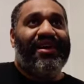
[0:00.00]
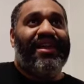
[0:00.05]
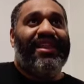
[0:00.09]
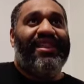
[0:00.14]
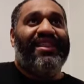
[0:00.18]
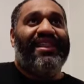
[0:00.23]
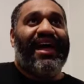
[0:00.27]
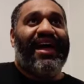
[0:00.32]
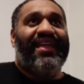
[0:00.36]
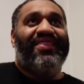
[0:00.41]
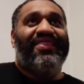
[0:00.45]

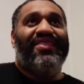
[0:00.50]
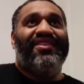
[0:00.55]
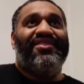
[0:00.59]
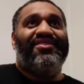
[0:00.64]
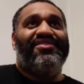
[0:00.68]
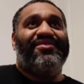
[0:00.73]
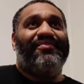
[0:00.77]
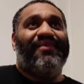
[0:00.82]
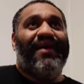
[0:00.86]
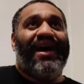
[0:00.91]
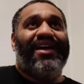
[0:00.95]
that this
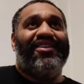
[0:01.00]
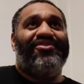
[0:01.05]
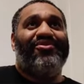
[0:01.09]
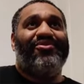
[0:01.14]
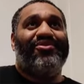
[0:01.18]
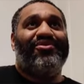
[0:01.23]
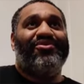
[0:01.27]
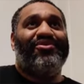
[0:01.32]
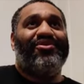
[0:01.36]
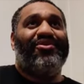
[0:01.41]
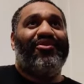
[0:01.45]
match
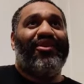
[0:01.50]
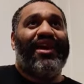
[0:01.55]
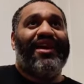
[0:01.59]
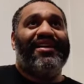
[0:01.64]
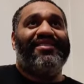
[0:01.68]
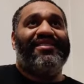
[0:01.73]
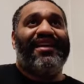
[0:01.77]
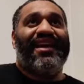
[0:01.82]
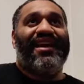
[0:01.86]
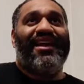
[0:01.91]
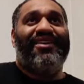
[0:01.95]
was great,
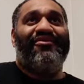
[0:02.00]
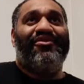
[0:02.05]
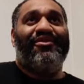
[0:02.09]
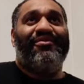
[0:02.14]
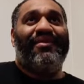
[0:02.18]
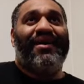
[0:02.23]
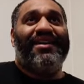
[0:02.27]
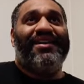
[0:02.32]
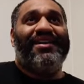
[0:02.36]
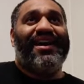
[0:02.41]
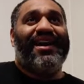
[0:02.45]
that
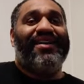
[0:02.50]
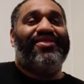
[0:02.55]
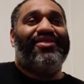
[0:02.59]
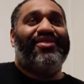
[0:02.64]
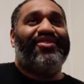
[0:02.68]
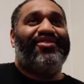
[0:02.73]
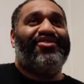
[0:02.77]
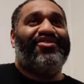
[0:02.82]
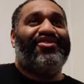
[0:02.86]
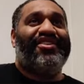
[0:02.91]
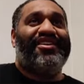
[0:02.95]
everybody got their
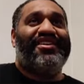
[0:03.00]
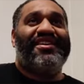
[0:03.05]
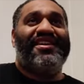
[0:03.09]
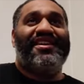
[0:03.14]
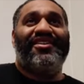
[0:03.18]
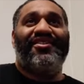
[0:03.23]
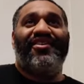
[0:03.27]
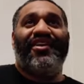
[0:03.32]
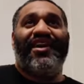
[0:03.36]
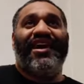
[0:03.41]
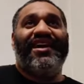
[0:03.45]
shit in
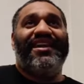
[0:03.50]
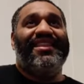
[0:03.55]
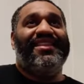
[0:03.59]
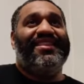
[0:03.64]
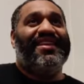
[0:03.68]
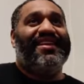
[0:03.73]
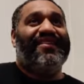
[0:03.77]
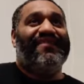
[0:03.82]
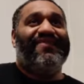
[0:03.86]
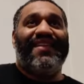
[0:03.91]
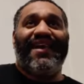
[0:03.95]
or
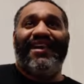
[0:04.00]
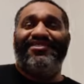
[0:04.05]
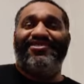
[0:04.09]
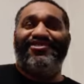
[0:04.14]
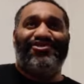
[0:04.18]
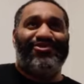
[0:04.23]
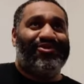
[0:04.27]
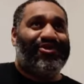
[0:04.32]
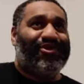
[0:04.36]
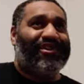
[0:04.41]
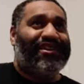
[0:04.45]
anything of that
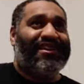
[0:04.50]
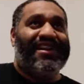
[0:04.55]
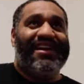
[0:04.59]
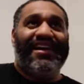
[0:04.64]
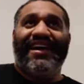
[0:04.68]
sort.